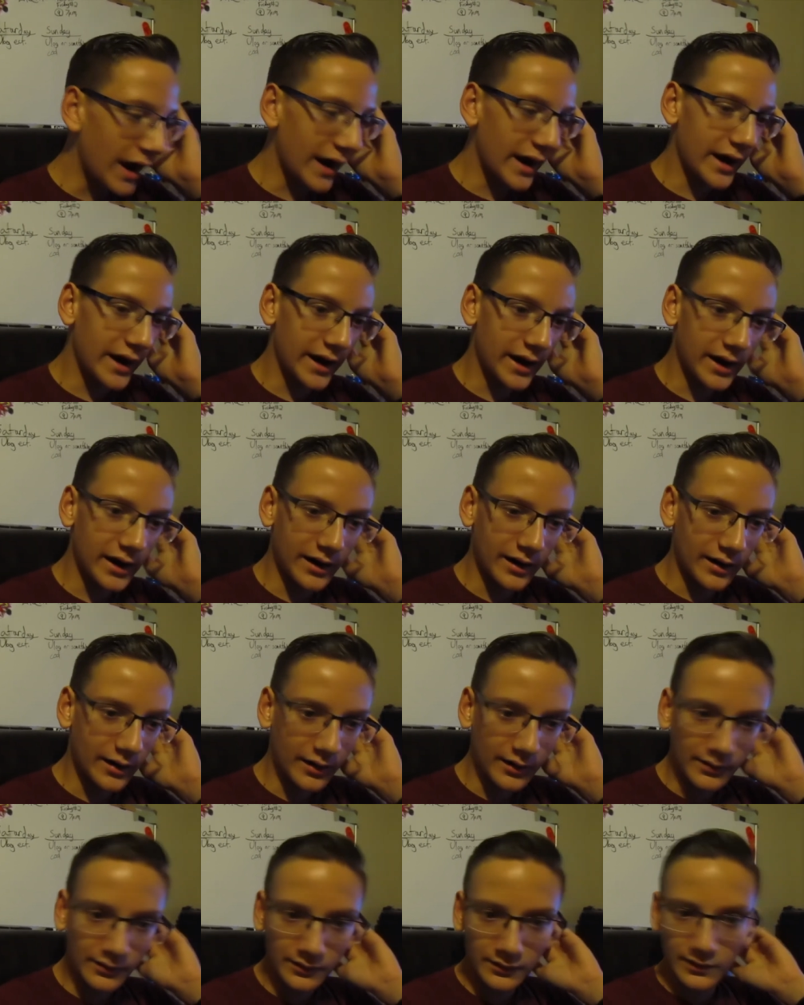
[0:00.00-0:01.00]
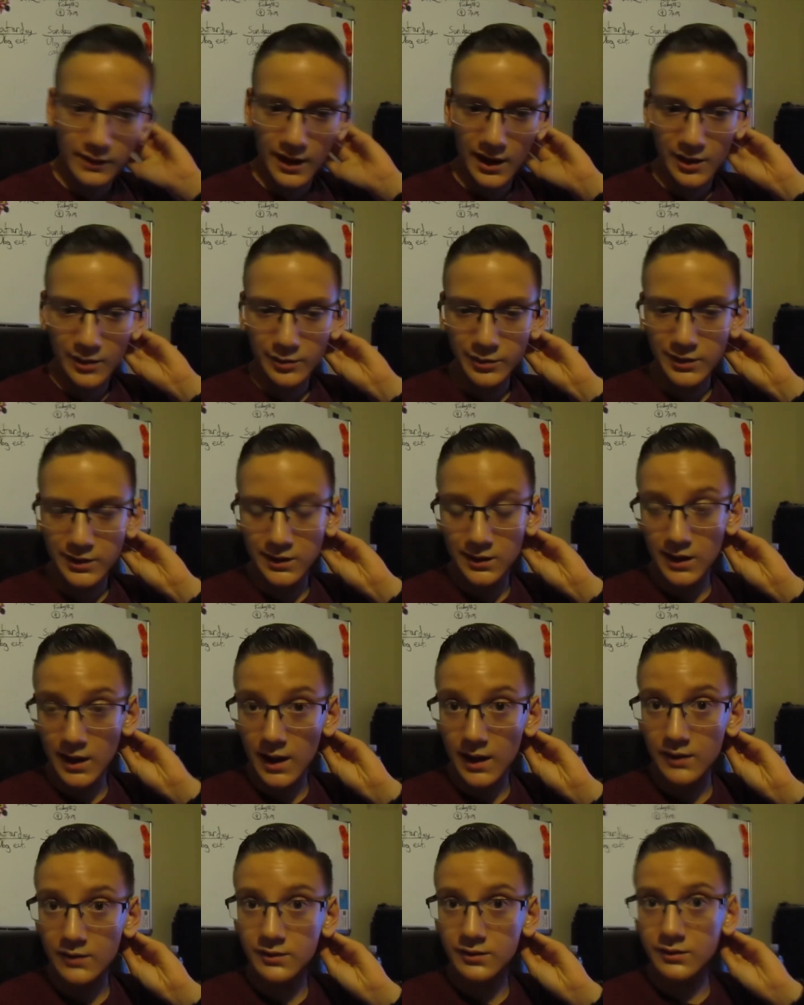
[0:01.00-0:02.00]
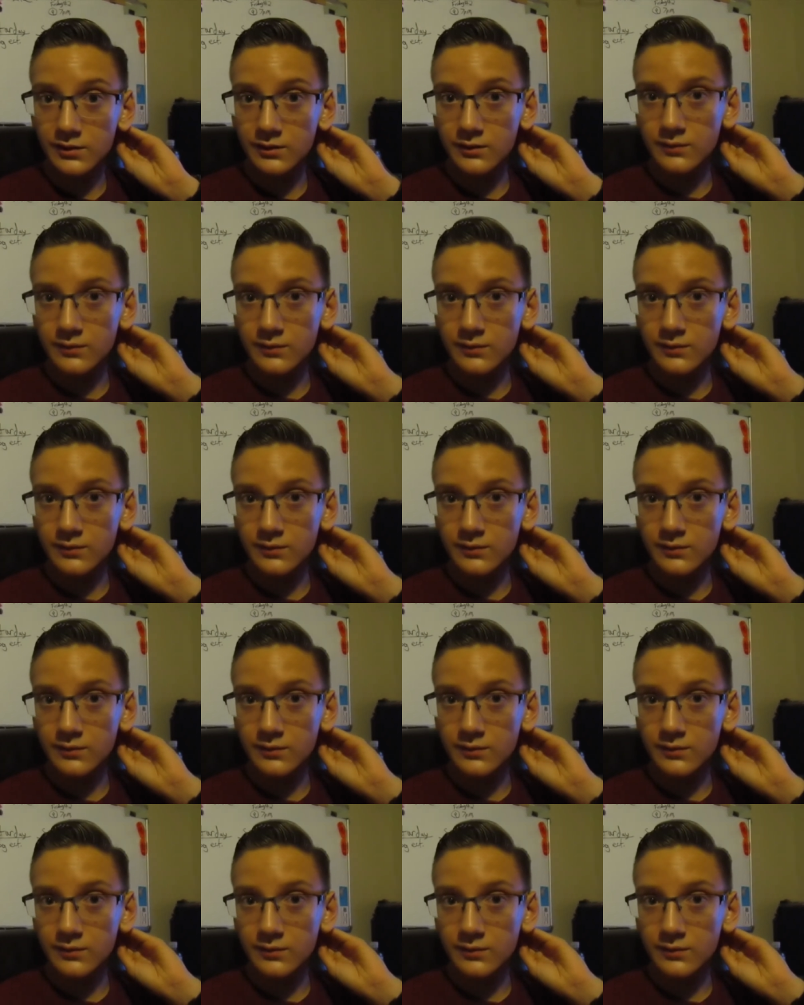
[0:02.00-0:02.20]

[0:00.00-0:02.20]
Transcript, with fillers: and that'll be next.